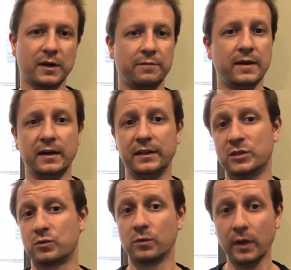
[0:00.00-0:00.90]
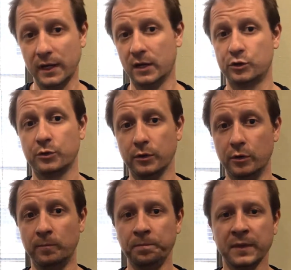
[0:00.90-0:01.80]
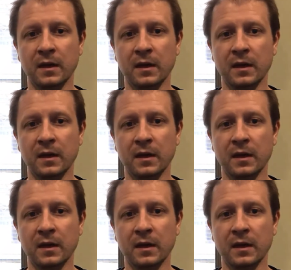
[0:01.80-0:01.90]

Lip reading: but I found out that's really not true.